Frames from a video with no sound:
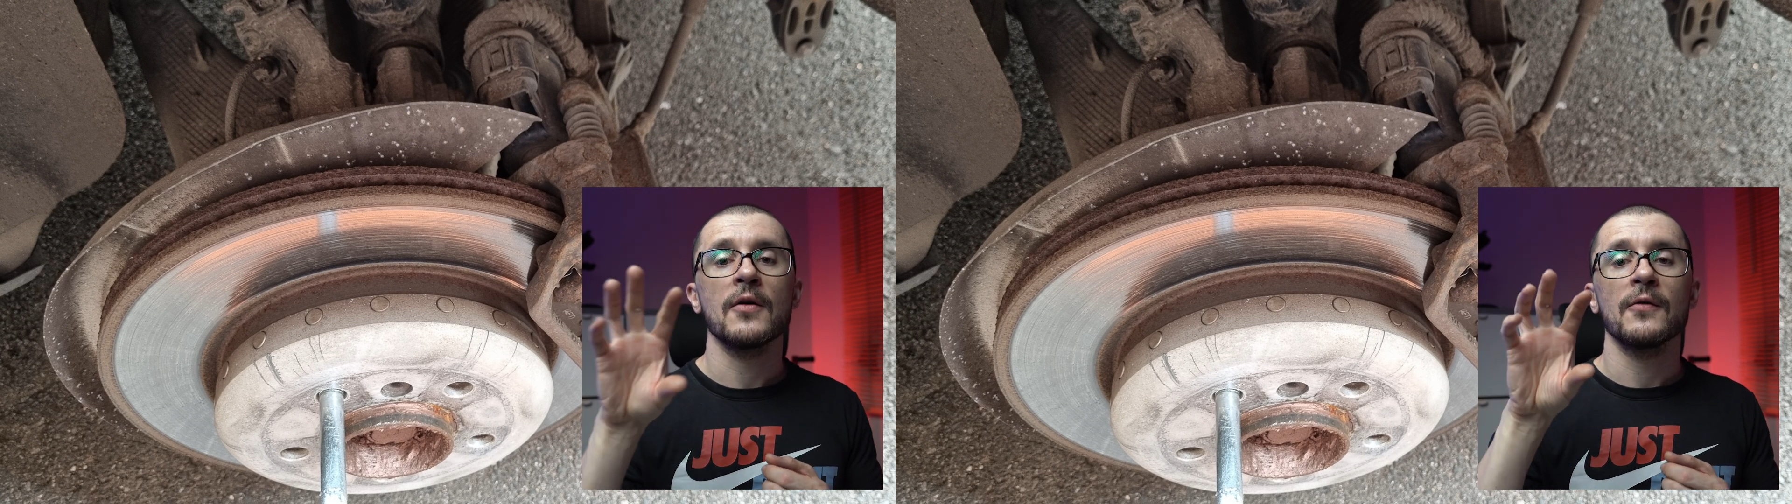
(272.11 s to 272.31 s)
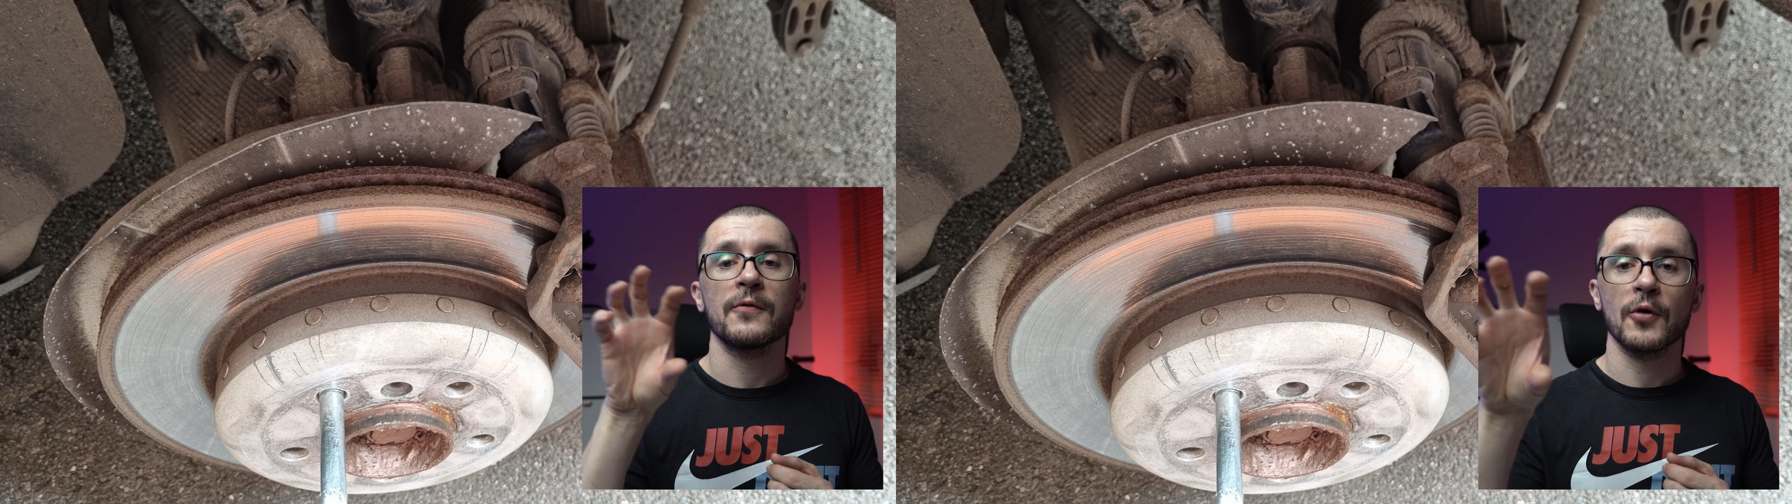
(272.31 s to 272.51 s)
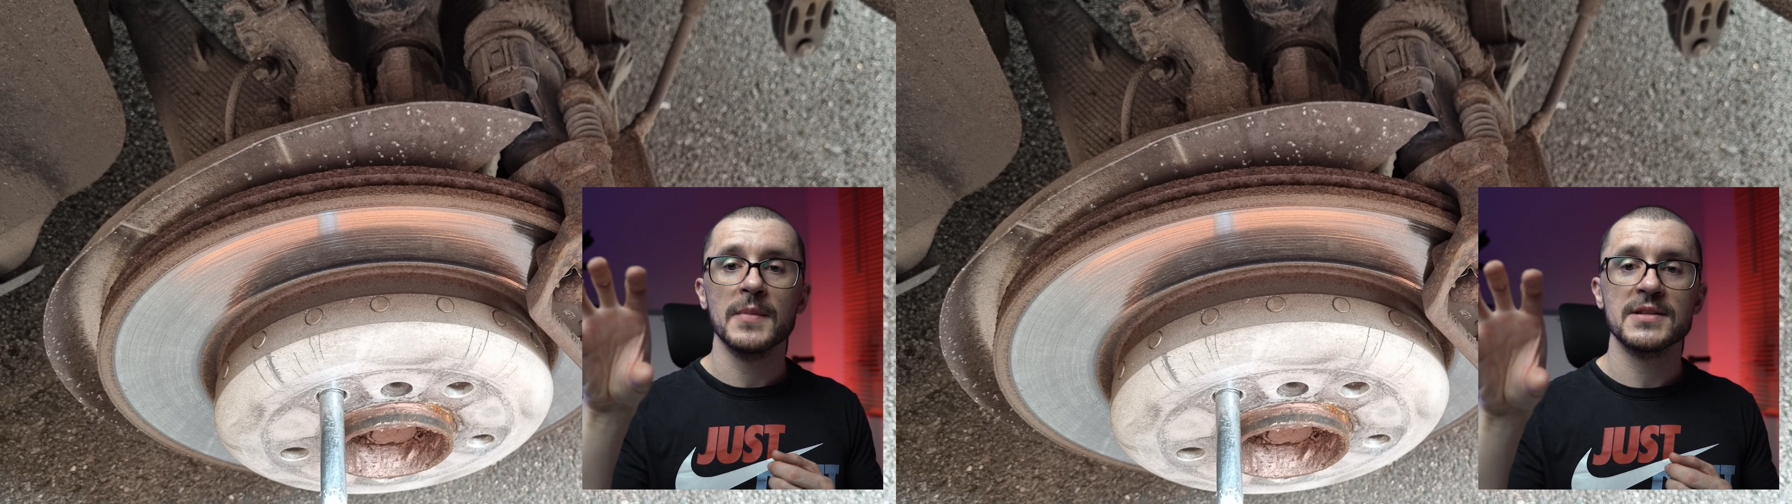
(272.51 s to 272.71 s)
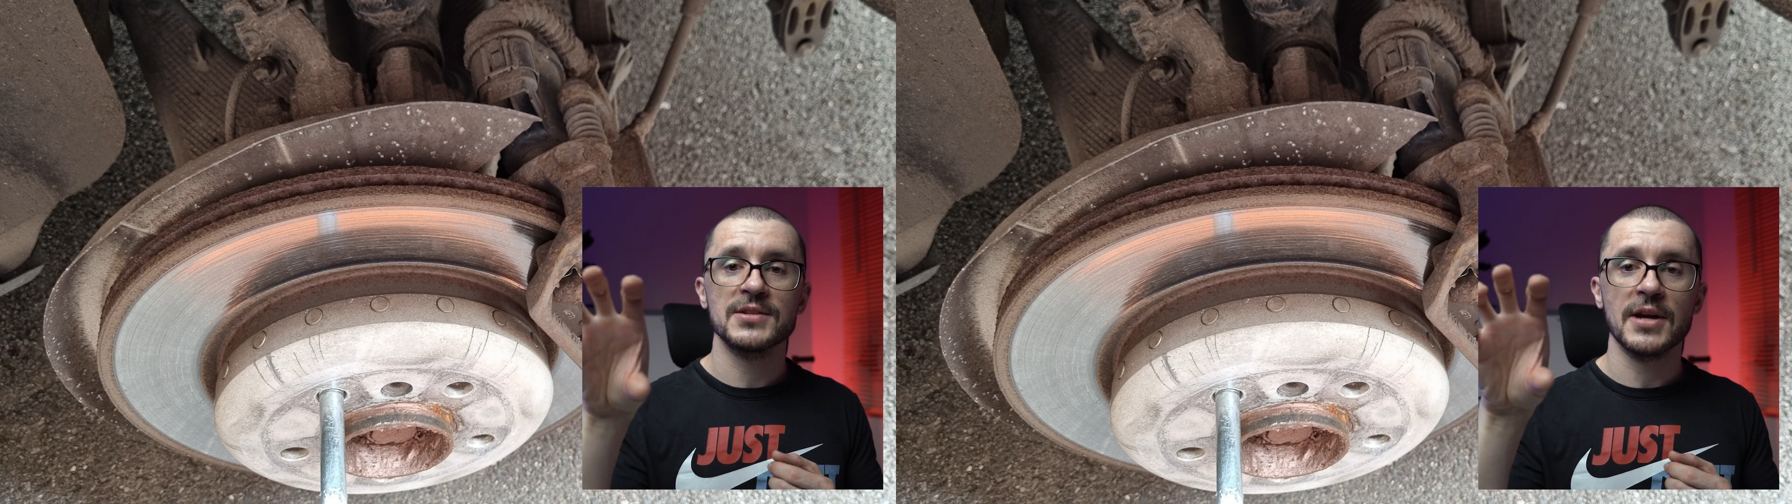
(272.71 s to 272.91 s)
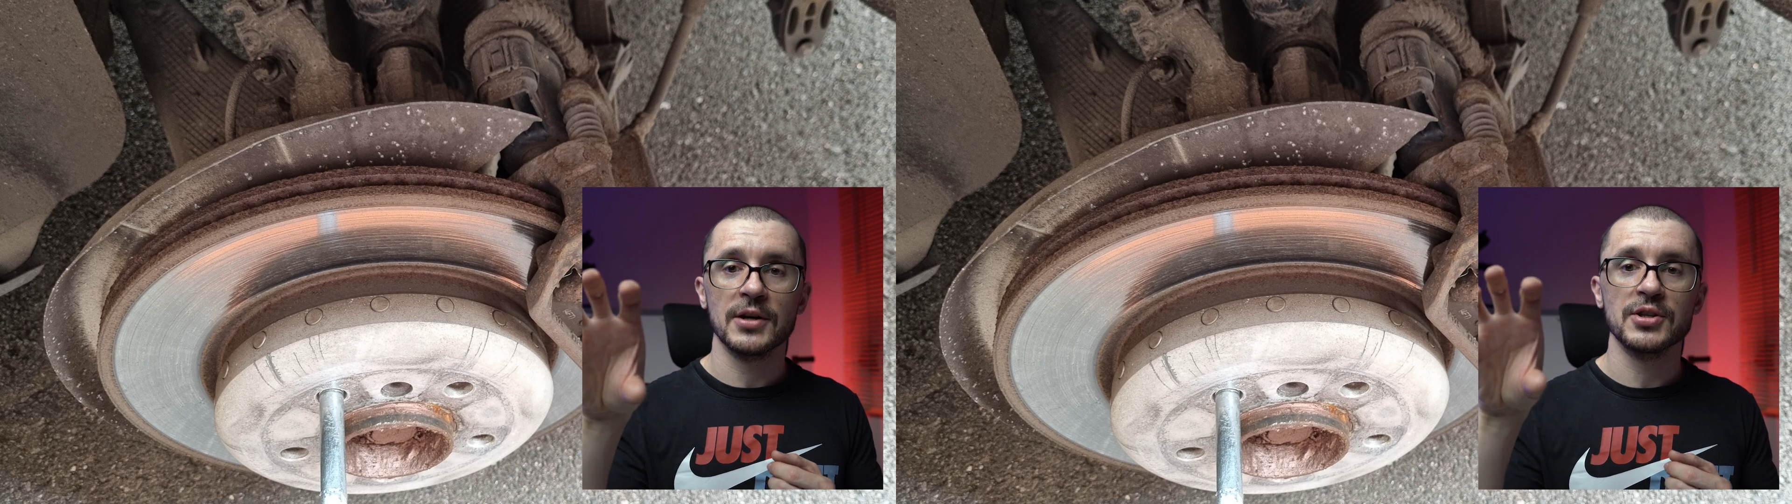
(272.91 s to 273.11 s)
from its
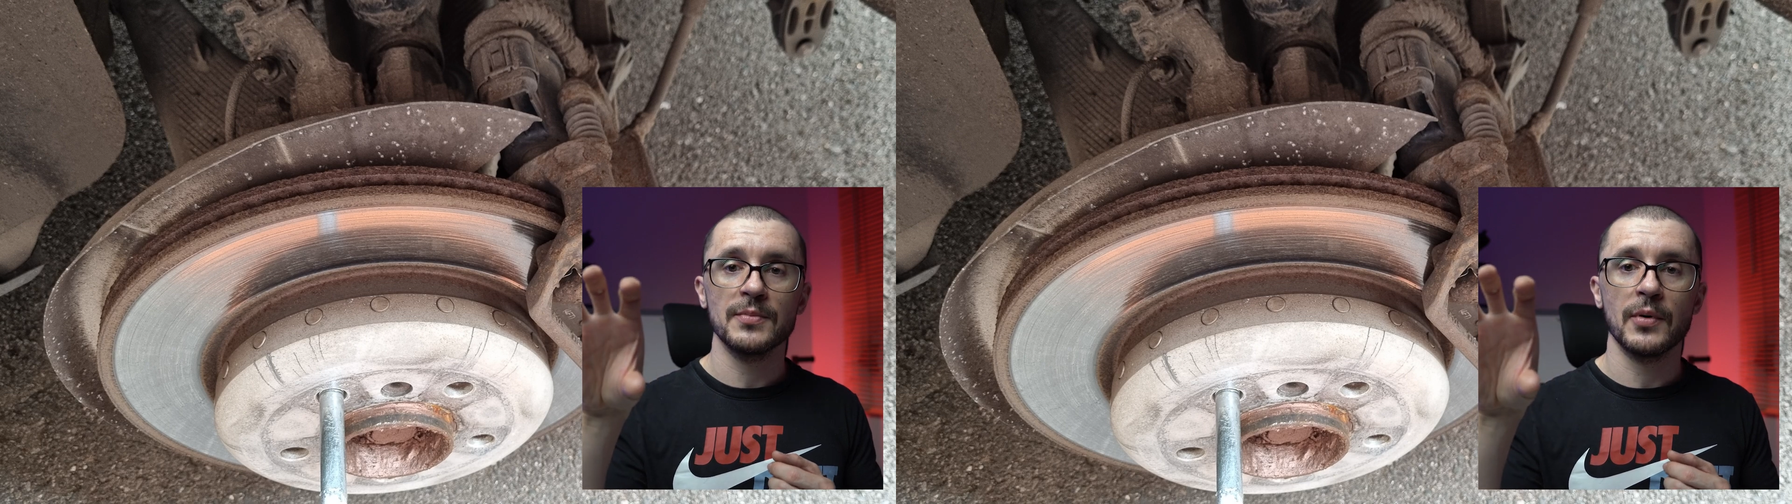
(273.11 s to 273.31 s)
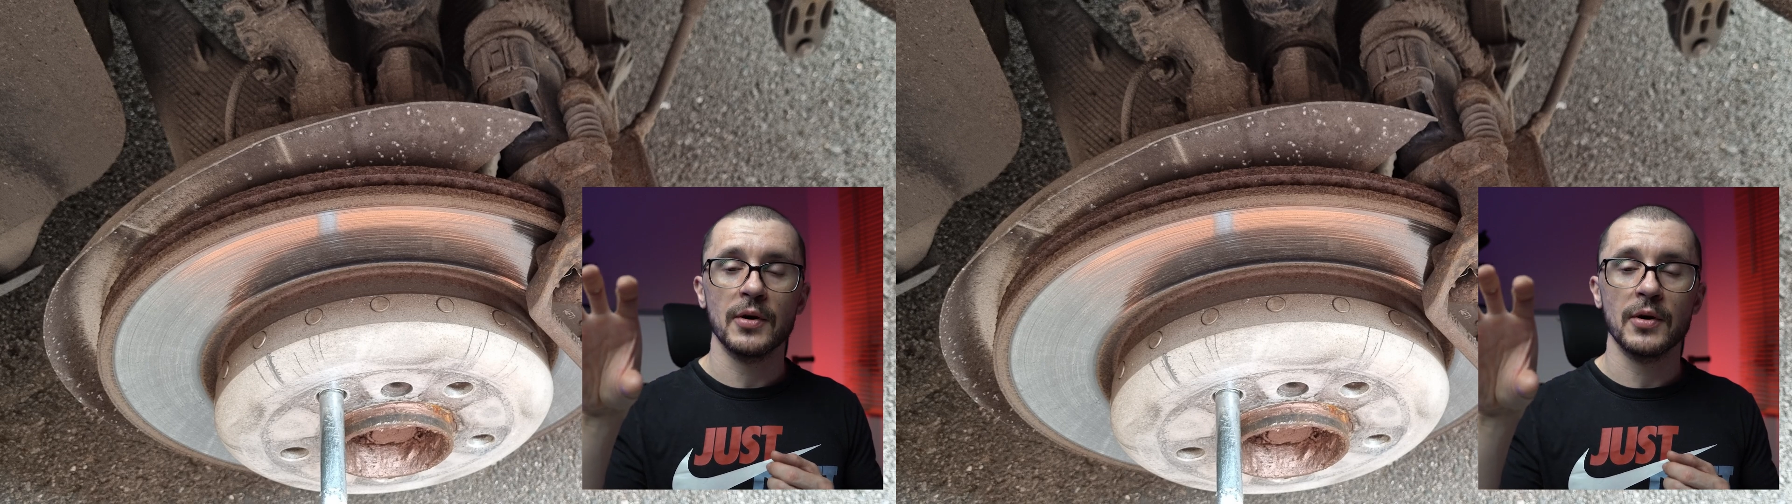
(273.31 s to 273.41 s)
junction